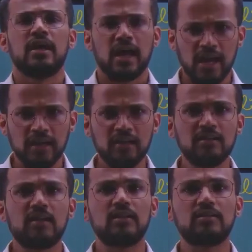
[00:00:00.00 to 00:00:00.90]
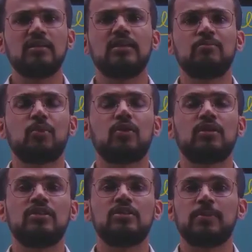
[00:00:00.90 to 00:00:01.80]
and other
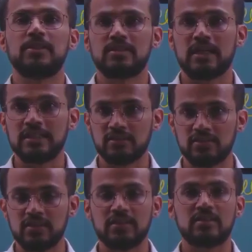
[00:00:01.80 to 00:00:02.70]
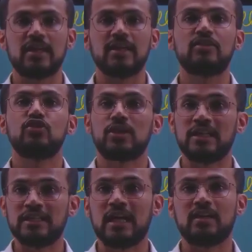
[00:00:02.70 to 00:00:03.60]
important space agencies like
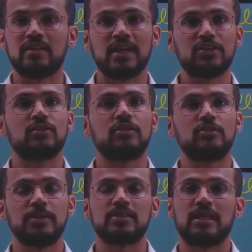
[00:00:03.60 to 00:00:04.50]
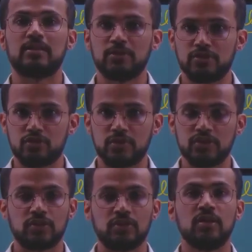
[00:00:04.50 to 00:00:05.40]
China National Space
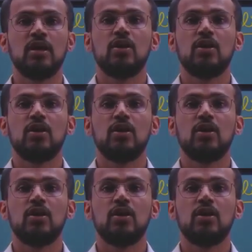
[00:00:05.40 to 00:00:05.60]
Administration,